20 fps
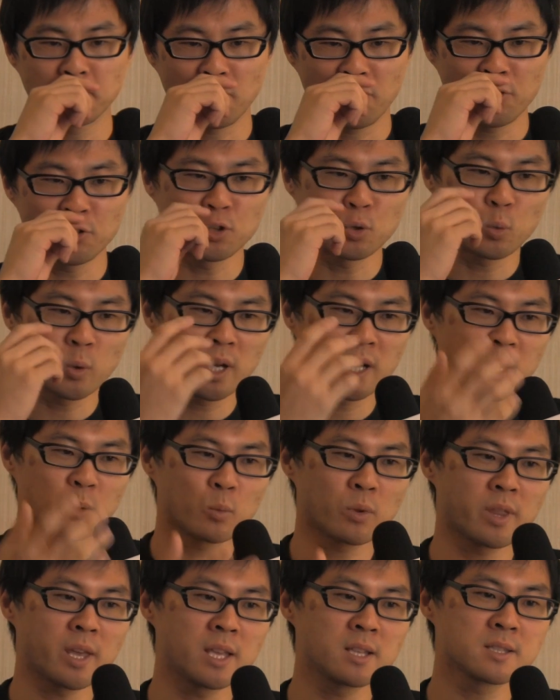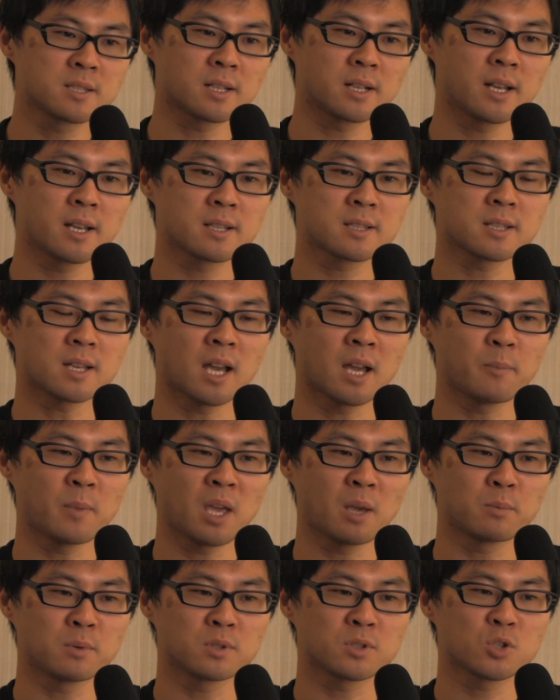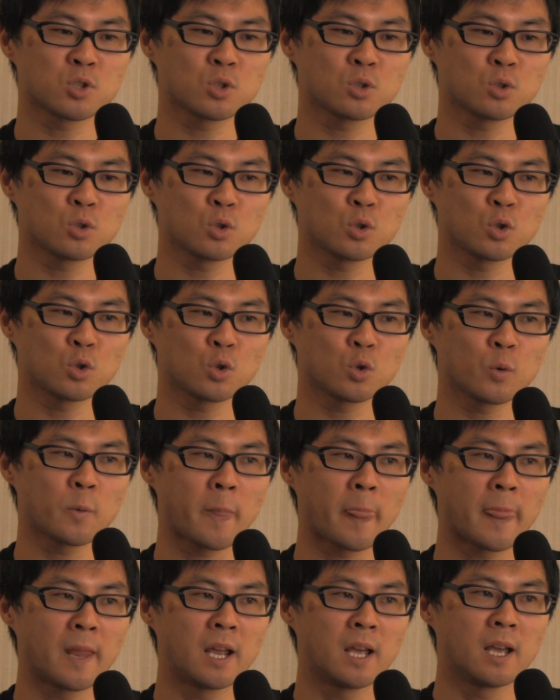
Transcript: through working with the internet, I'm able to,